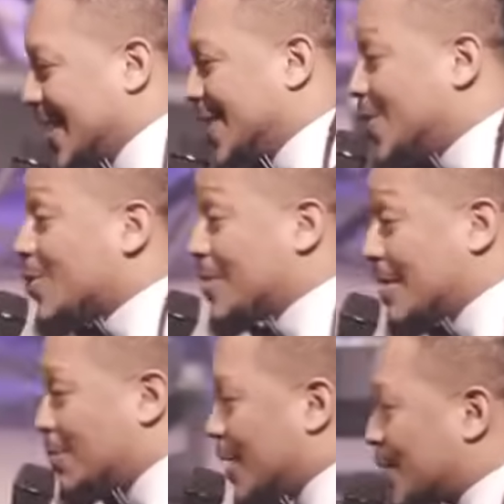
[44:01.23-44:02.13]
You
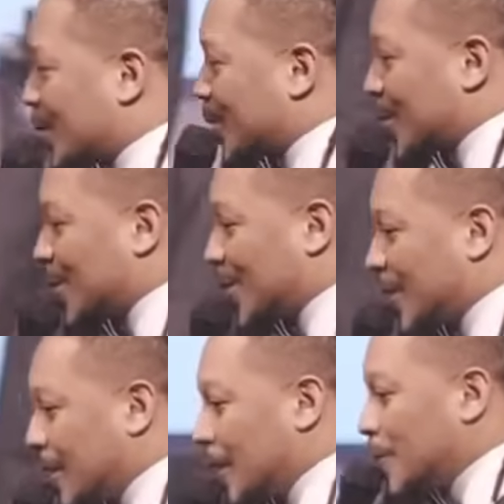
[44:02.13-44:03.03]
reap what you sow.
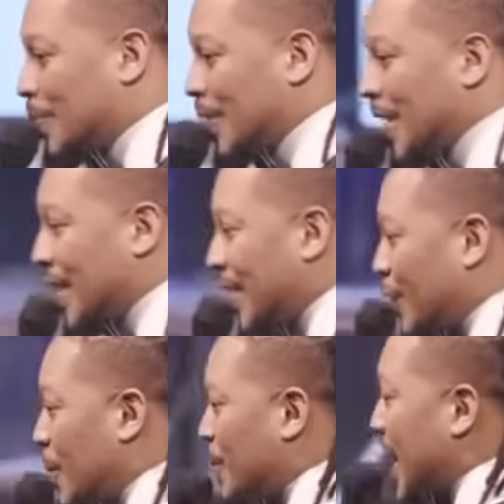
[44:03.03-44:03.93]

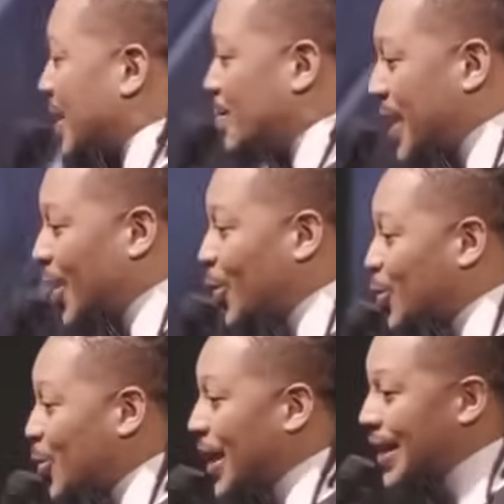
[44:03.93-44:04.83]
If you plant
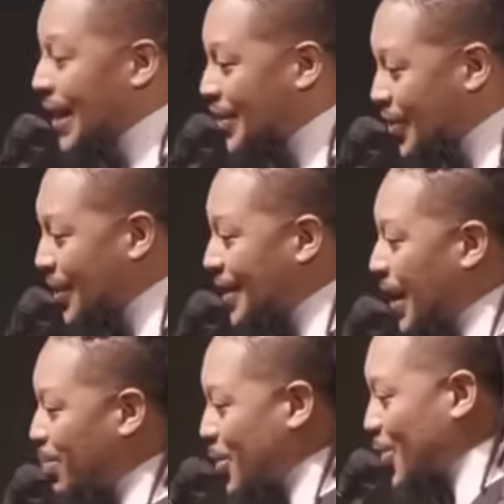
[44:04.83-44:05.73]
mangoes, you get a tree
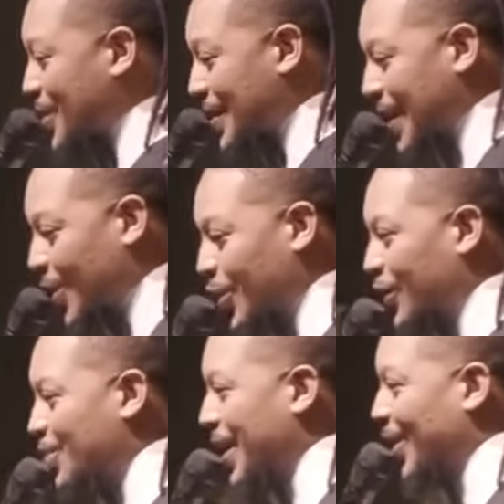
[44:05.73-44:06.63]
that produces a lot
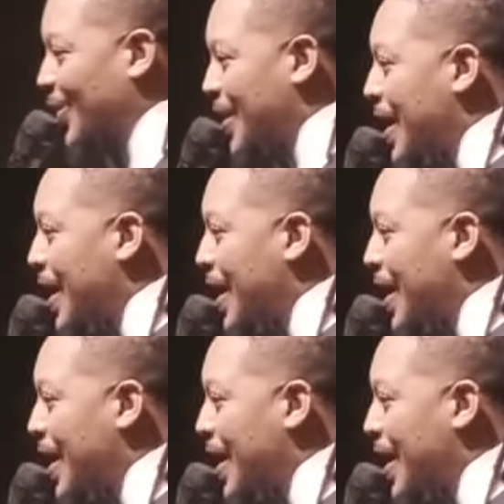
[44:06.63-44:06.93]
of mangoes.